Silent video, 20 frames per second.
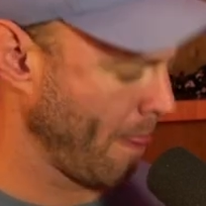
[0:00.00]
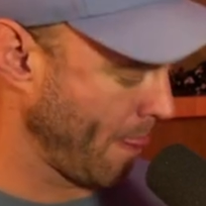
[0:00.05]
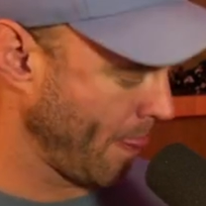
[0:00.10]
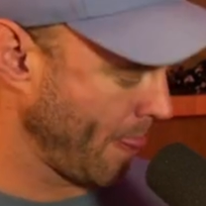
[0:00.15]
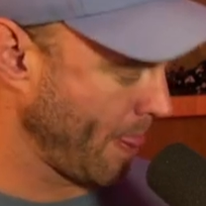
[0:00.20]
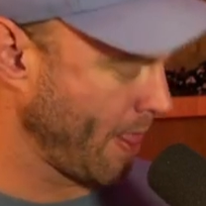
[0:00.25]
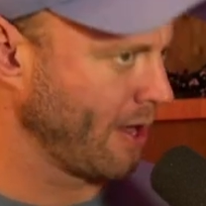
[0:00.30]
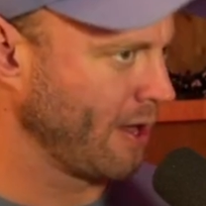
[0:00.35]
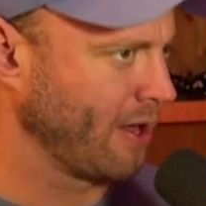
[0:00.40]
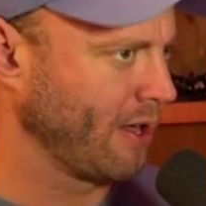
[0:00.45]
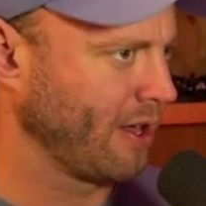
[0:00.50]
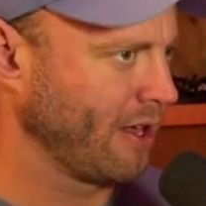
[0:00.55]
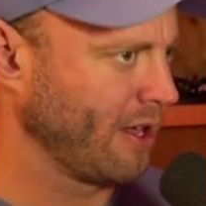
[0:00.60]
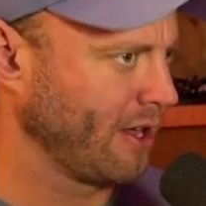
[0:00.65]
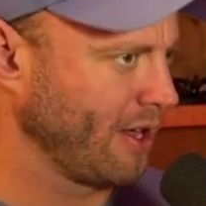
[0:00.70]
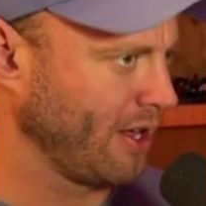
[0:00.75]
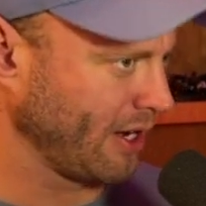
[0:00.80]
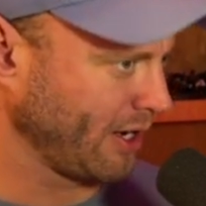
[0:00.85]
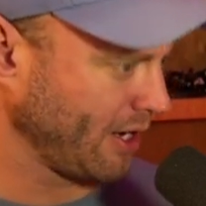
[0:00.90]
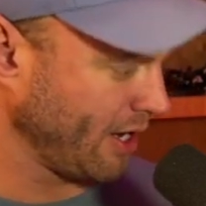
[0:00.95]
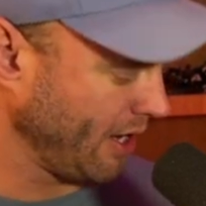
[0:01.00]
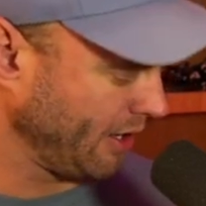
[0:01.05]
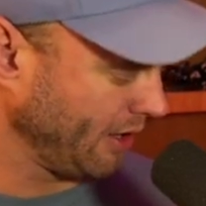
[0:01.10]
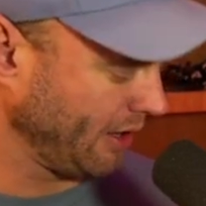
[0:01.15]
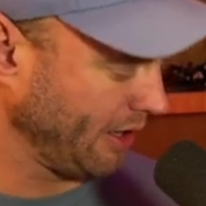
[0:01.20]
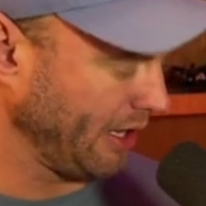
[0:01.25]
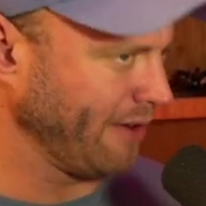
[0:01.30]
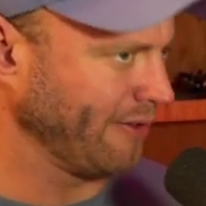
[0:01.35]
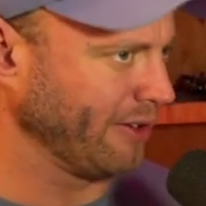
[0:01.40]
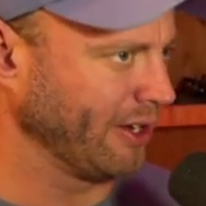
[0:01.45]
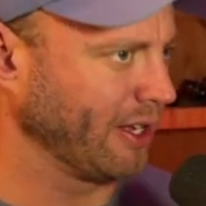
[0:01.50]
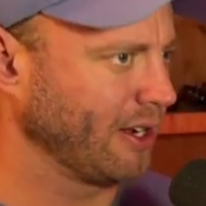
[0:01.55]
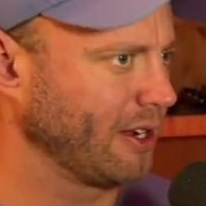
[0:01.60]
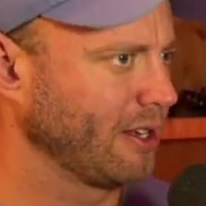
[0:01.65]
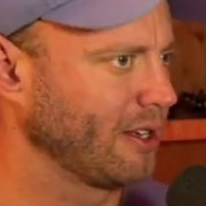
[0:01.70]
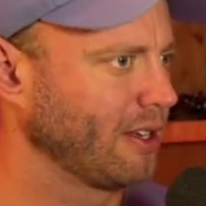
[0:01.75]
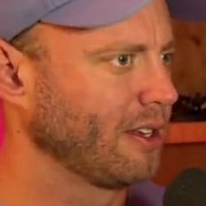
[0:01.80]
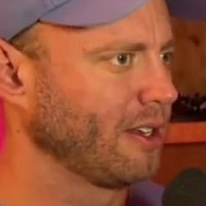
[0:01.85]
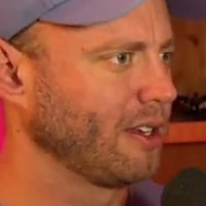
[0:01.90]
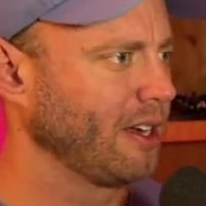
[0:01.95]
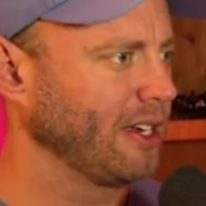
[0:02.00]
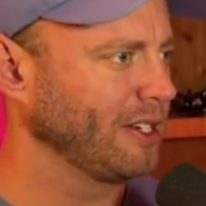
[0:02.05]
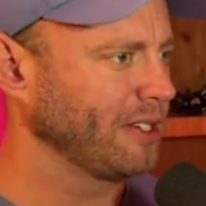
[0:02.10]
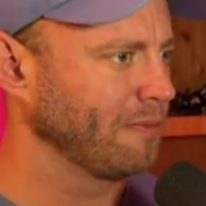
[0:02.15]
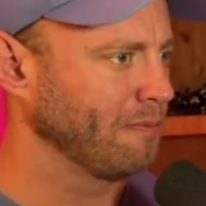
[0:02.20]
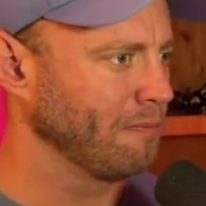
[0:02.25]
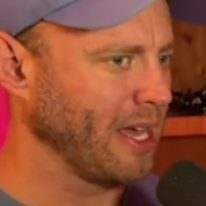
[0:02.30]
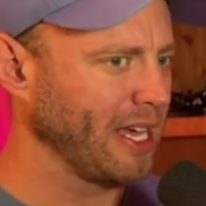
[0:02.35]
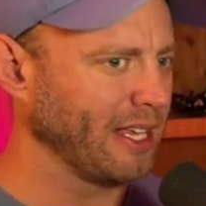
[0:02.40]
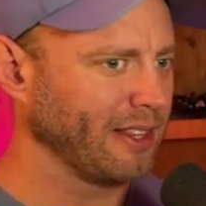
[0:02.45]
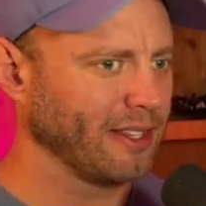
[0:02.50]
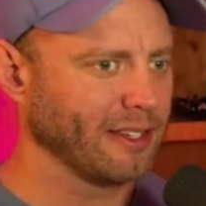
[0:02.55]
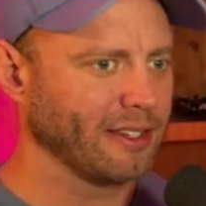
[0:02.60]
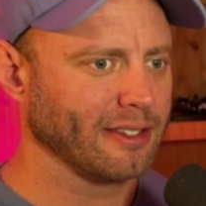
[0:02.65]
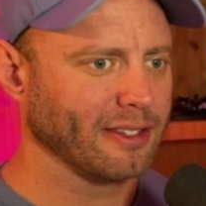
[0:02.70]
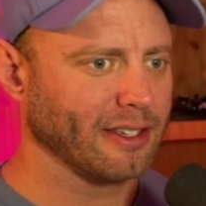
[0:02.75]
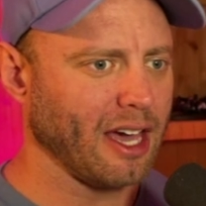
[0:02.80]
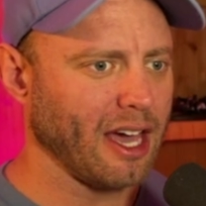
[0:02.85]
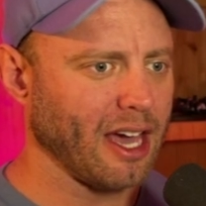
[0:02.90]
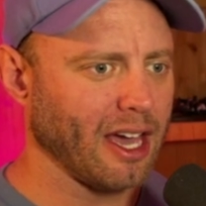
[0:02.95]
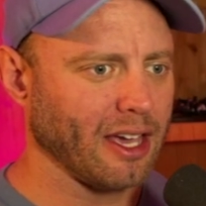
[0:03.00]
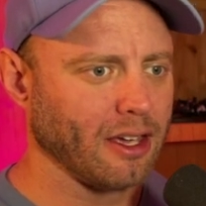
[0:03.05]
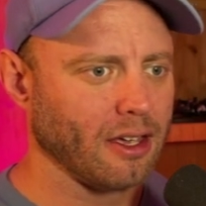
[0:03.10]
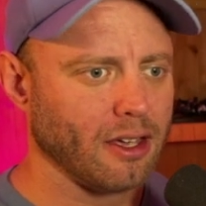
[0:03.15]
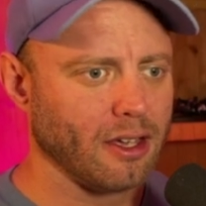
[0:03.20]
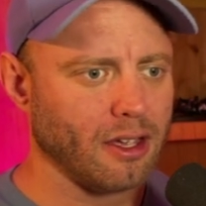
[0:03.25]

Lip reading: I kind of love it. I just made this sky.